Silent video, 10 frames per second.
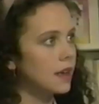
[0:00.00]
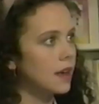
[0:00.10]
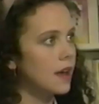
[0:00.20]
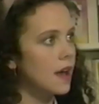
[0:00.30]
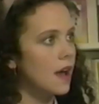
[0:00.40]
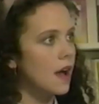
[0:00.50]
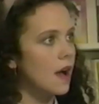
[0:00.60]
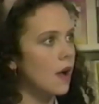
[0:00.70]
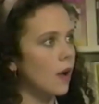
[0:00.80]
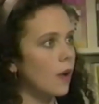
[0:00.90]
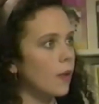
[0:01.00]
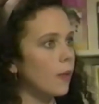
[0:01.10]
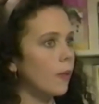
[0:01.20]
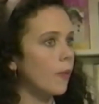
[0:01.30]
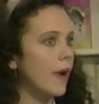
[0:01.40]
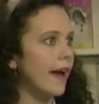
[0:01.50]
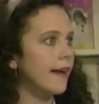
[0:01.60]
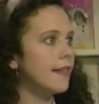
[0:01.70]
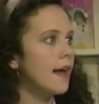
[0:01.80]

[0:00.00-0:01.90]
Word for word: I'm gonna rent. Well,